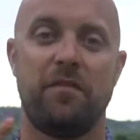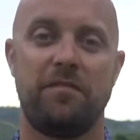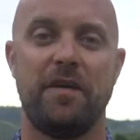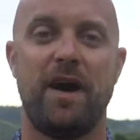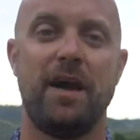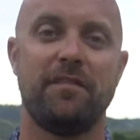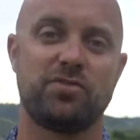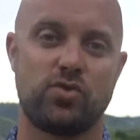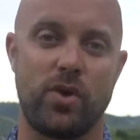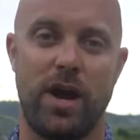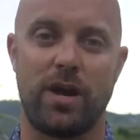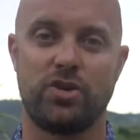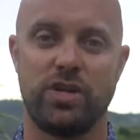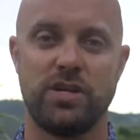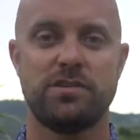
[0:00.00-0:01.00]
5
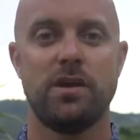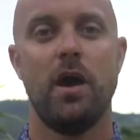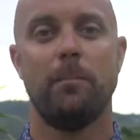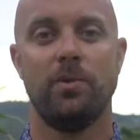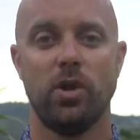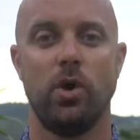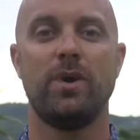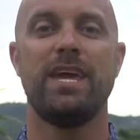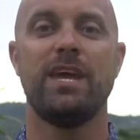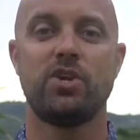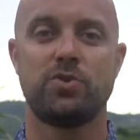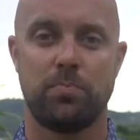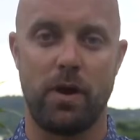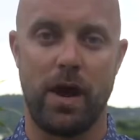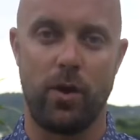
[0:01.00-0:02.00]
strategies below
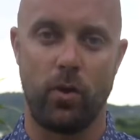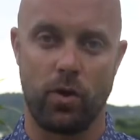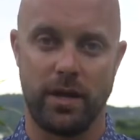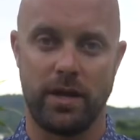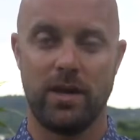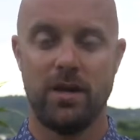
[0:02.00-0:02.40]
each priority?